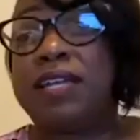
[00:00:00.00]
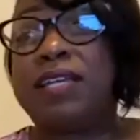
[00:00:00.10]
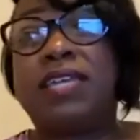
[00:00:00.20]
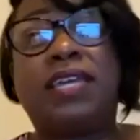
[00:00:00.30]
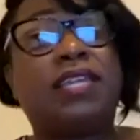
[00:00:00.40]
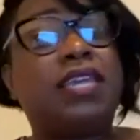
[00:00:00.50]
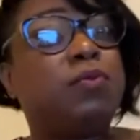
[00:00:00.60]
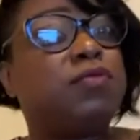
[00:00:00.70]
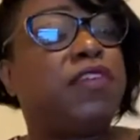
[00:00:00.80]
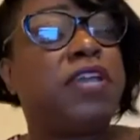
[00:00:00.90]
again, he
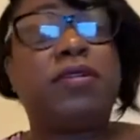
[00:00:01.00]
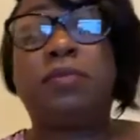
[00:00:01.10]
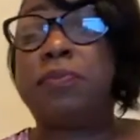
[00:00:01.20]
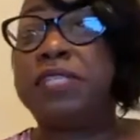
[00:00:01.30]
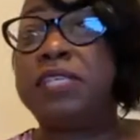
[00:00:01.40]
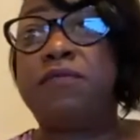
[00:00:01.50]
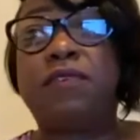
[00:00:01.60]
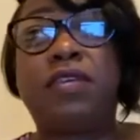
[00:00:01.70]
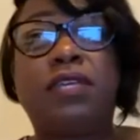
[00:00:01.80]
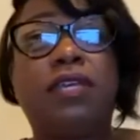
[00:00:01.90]
was very
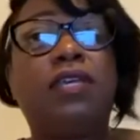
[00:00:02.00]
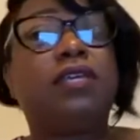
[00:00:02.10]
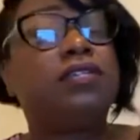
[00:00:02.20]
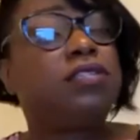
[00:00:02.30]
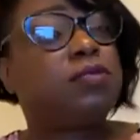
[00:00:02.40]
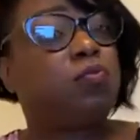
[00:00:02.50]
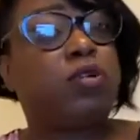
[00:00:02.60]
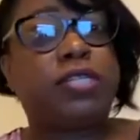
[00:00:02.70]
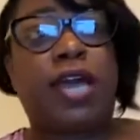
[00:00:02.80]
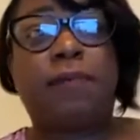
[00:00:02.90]
specific, just
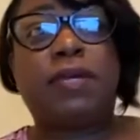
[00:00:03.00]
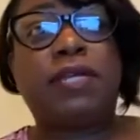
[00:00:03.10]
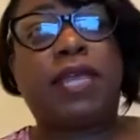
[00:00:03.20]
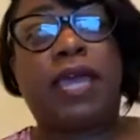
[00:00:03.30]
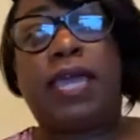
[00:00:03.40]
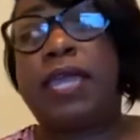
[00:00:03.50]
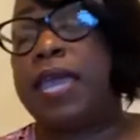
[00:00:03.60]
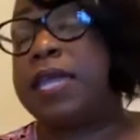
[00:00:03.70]
one topic a day.